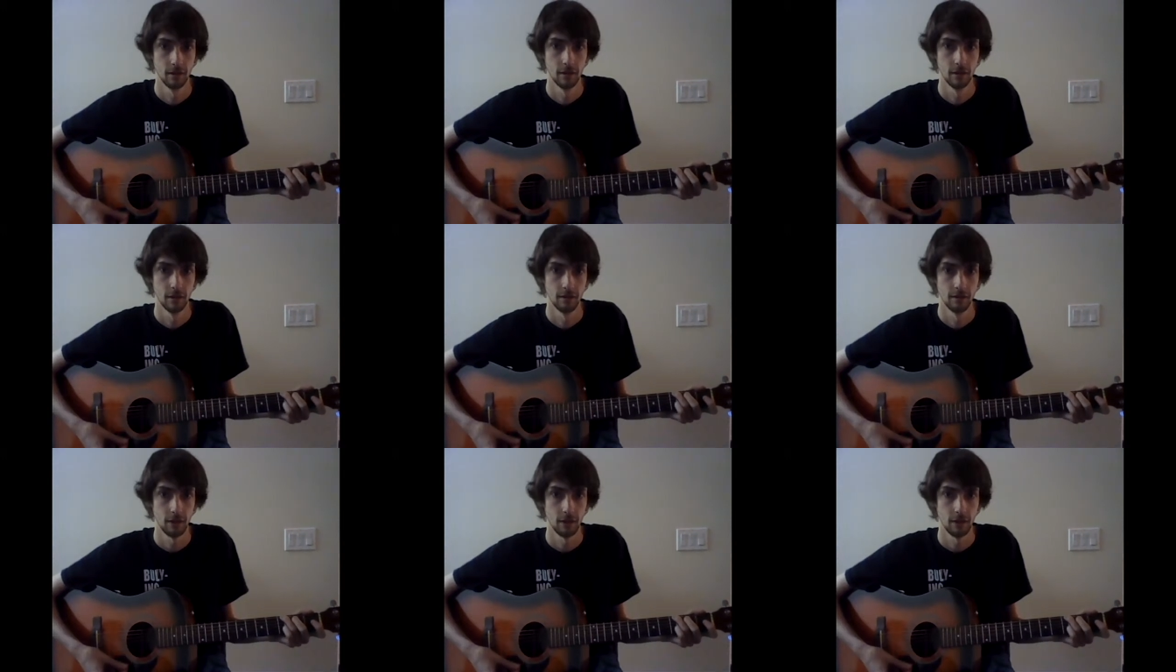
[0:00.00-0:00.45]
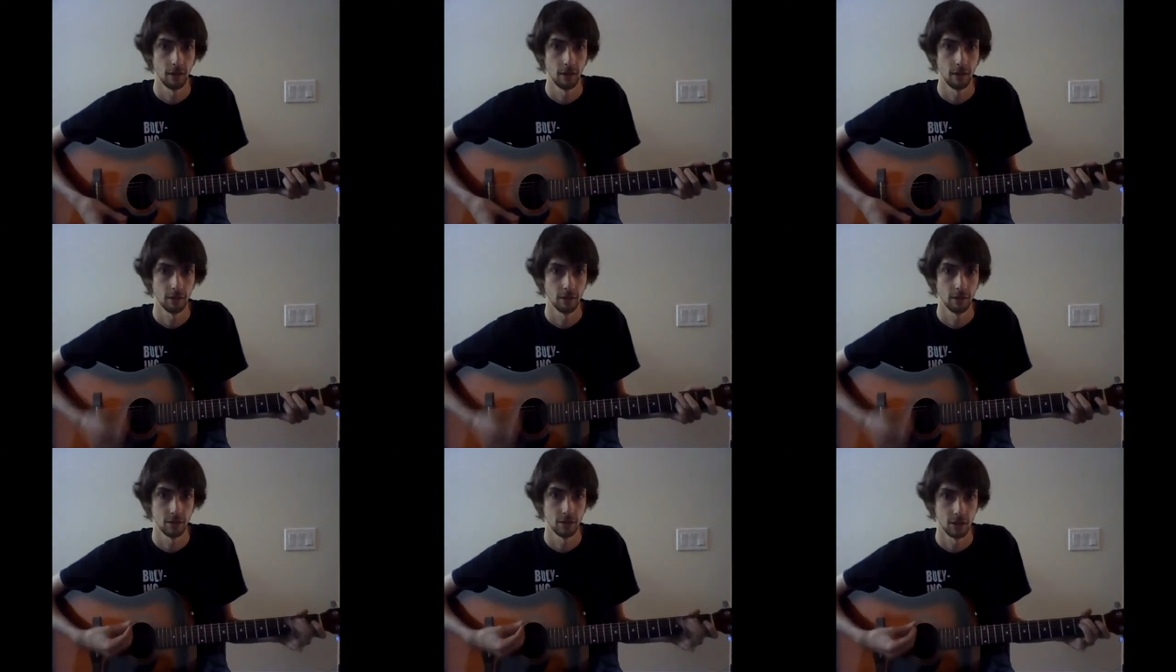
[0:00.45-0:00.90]
very
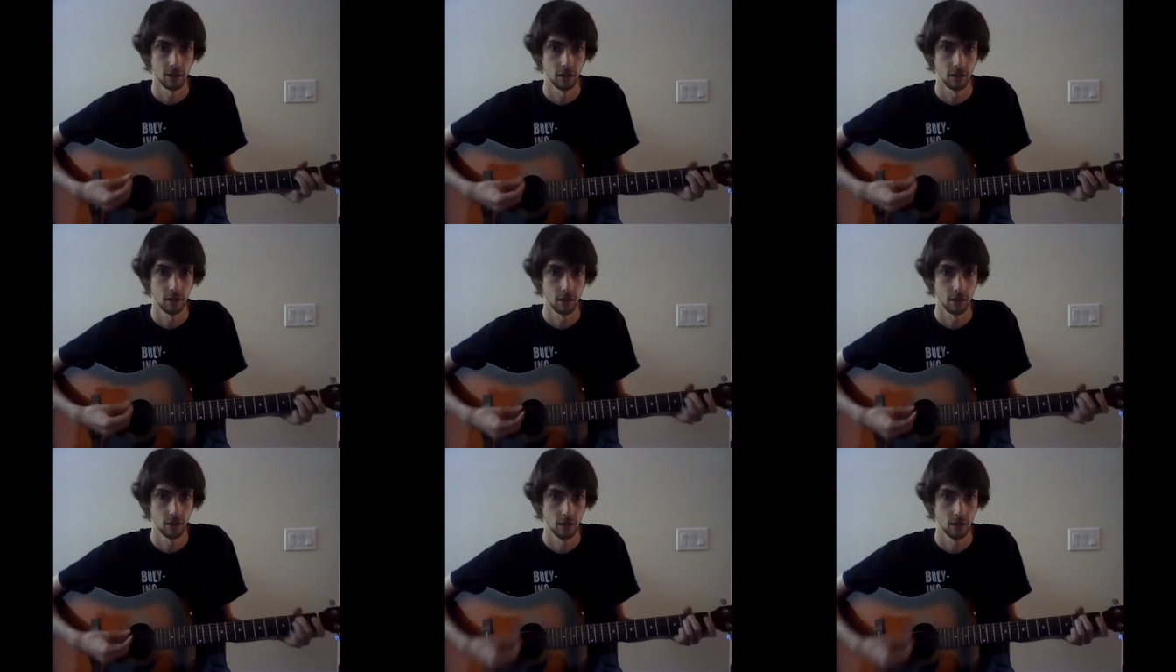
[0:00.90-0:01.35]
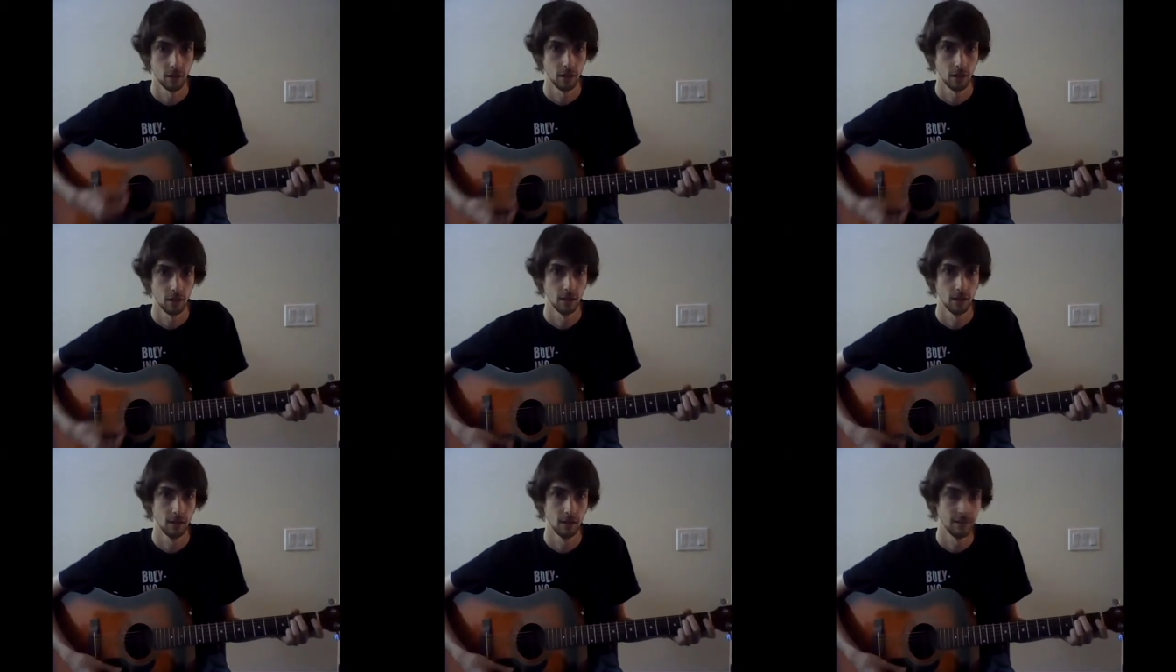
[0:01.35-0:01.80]
first song,
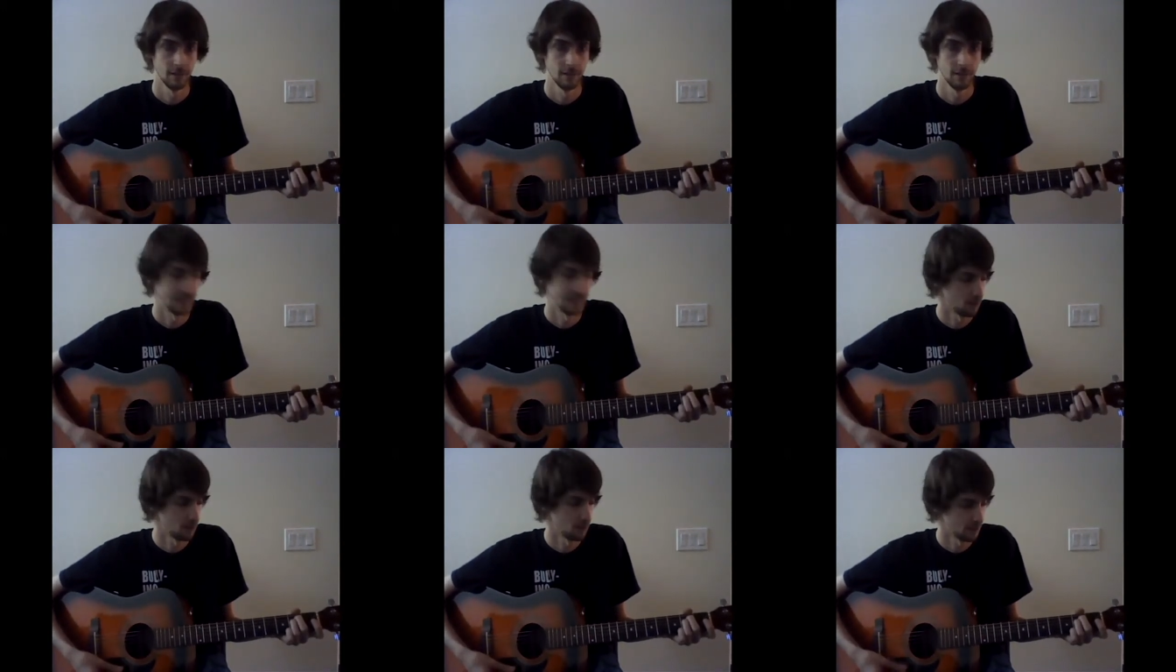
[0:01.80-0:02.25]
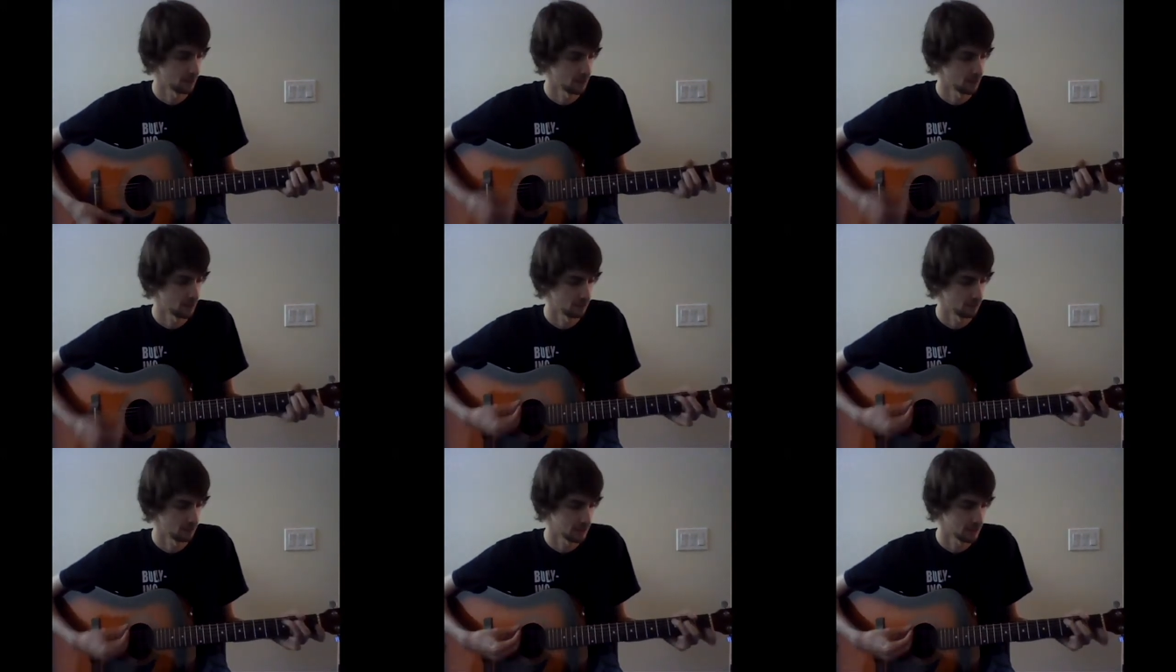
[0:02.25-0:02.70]
the Aeroplane over
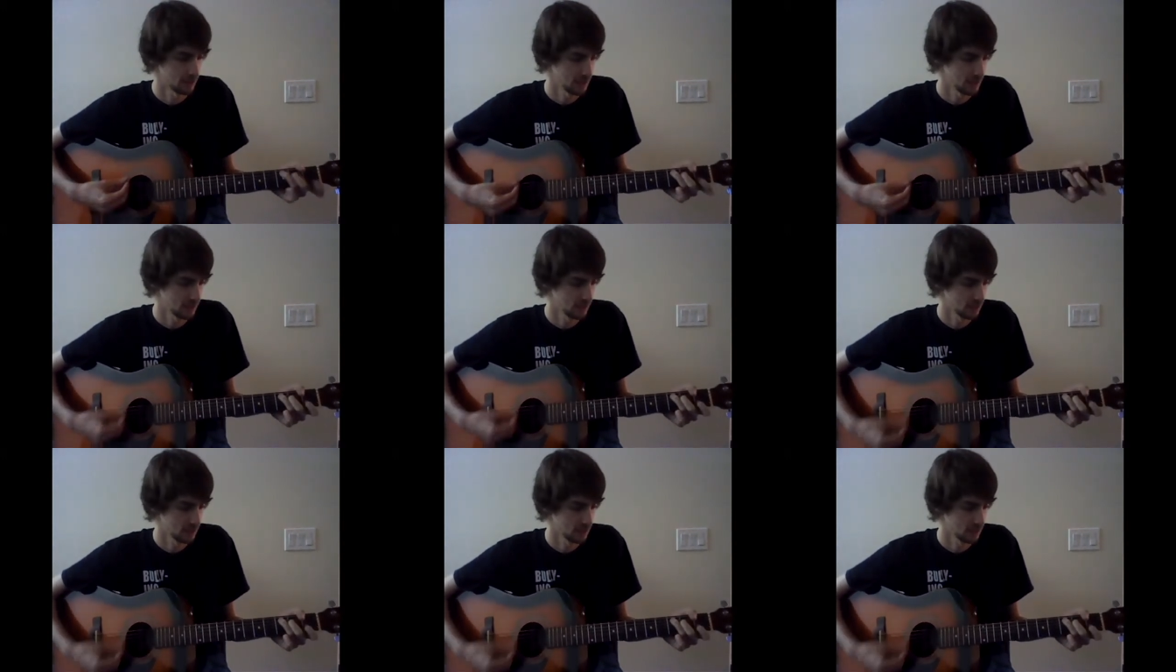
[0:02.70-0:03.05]
the sea,